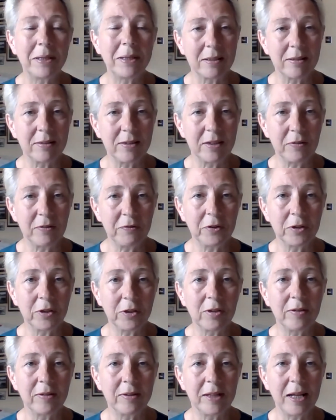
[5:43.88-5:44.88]
be
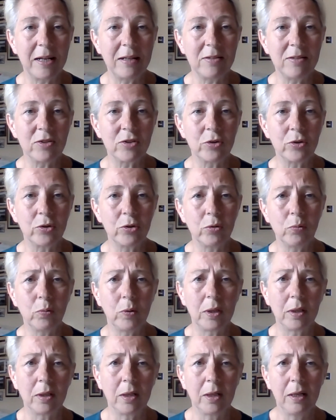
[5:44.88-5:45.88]
difficult then to know,
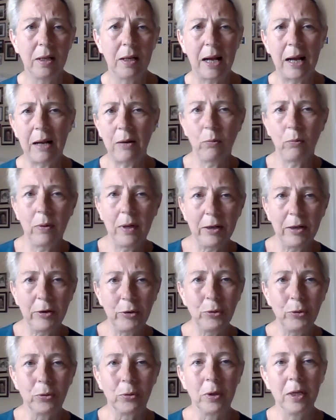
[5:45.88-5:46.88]
well, how will I
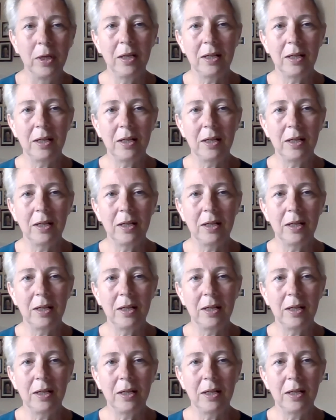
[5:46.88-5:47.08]
know?